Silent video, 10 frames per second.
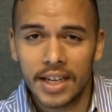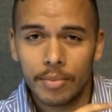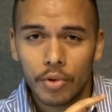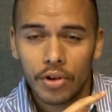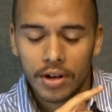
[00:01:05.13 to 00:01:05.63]

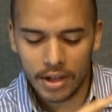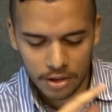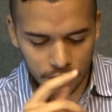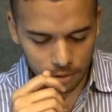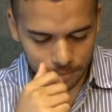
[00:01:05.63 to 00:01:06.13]

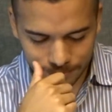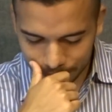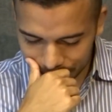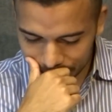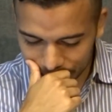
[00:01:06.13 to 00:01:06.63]
Mourinho.
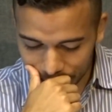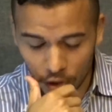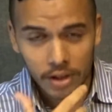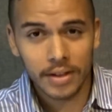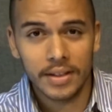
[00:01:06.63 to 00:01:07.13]

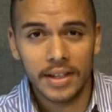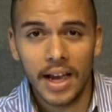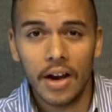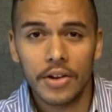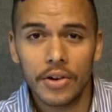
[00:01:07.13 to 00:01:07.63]
Well,
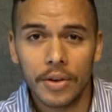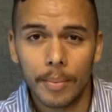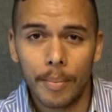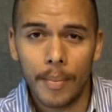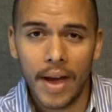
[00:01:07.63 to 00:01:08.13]
now you're the
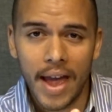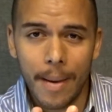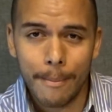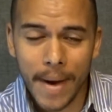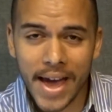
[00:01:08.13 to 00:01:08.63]

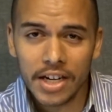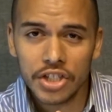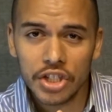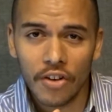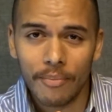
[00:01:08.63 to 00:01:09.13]

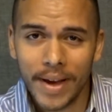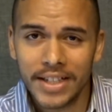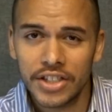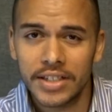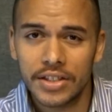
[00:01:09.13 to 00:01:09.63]
manager of
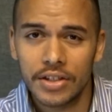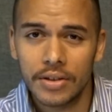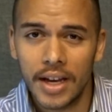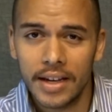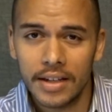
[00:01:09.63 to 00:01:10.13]
Manchester
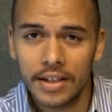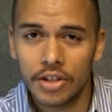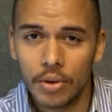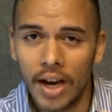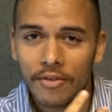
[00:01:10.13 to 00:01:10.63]
United.
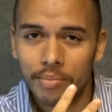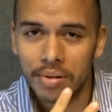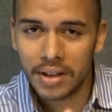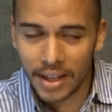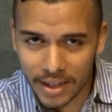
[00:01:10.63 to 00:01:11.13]
You have
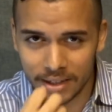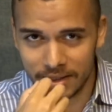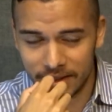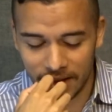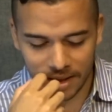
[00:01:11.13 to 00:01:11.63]
plenty to
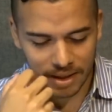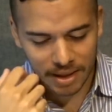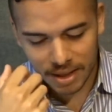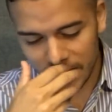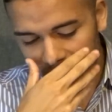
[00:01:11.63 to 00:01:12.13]
say.
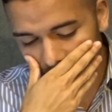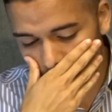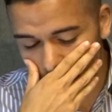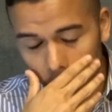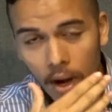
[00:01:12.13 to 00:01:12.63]
It's
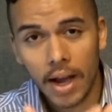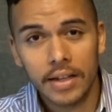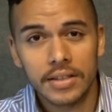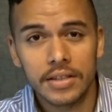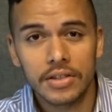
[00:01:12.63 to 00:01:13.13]
been a
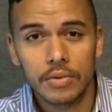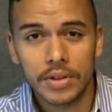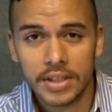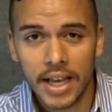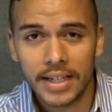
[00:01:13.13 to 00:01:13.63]
while since you
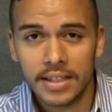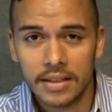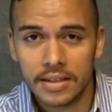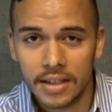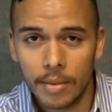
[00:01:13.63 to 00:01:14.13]
were sacked in
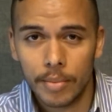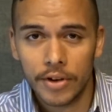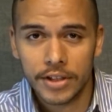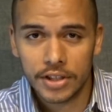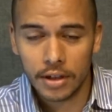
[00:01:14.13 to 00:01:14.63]

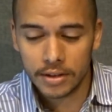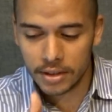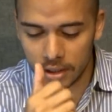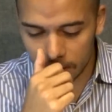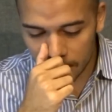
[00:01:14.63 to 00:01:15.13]
December at
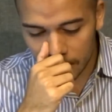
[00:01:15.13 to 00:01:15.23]
Chelsea.